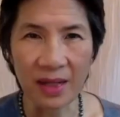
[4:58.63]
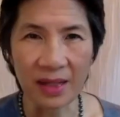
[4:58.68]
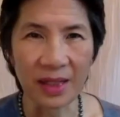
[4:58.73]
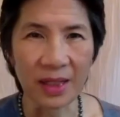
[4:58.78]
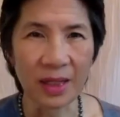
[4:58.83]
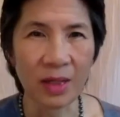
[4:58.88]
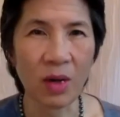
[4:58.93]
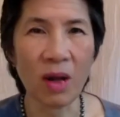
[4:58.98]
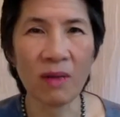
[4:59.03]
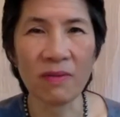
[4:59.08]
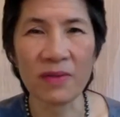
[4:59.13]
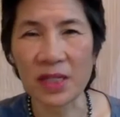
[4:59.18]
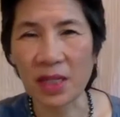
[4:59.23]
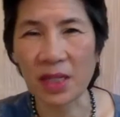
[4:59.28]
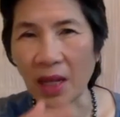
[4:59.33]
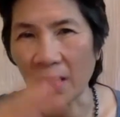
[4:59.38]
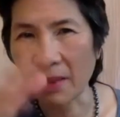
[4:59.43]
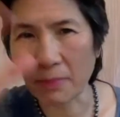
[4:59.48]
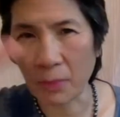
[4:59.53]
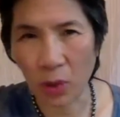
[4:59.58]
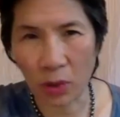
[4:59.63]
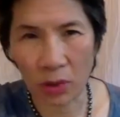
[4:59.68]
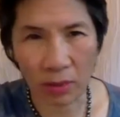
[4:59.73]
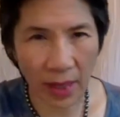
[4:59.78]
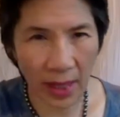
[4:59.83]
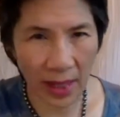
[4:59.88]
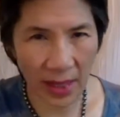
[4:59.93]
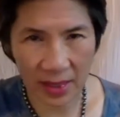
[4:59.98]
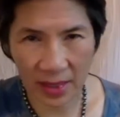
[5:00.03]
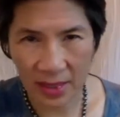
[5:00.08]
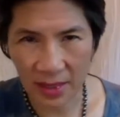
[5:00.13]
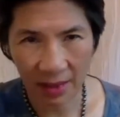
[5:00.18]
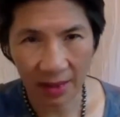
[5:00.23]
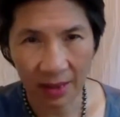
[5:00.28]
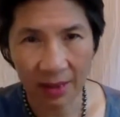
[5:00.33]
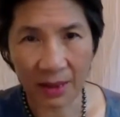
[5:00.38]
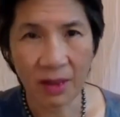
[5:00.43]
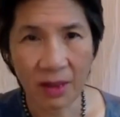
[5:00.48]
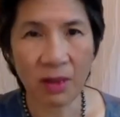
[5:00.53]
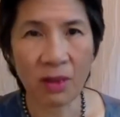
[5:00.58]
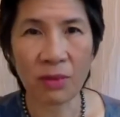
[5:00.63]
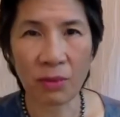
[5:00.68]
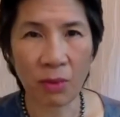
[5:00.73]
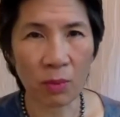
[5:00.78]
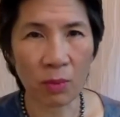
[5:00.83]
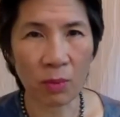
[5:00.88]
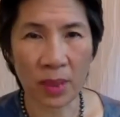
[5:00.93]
you know, all these unmotorized throat